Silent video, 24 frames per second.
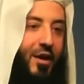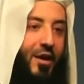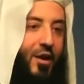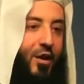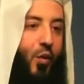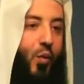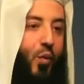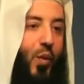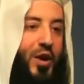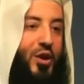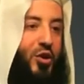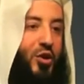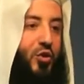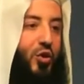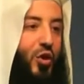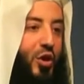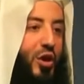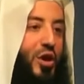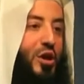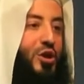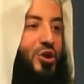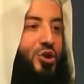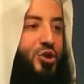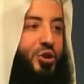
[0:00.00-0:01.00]
What
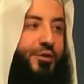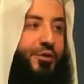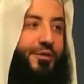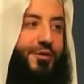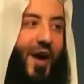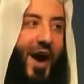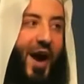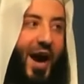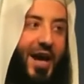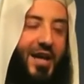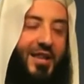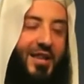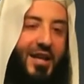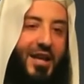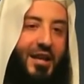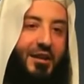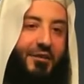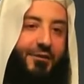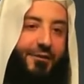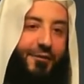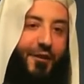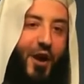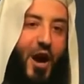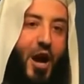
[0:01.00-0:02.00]
couldn't you find
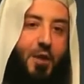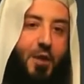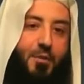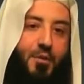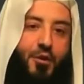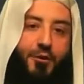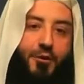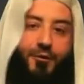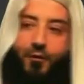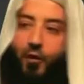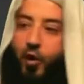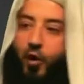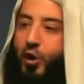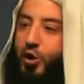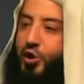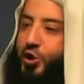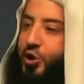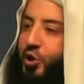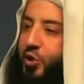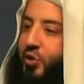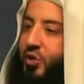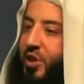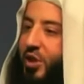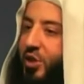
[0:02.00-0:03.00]
in fame and
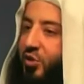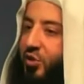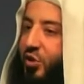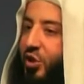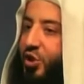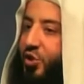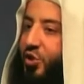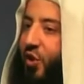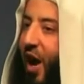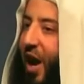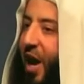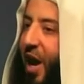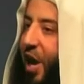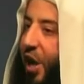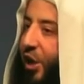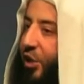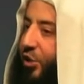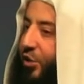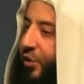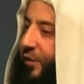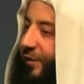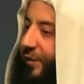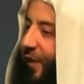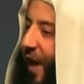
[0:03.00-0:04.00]
fortune that you're
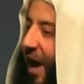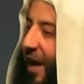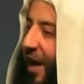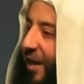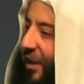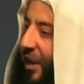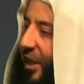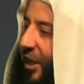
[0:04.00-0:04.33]
trying to find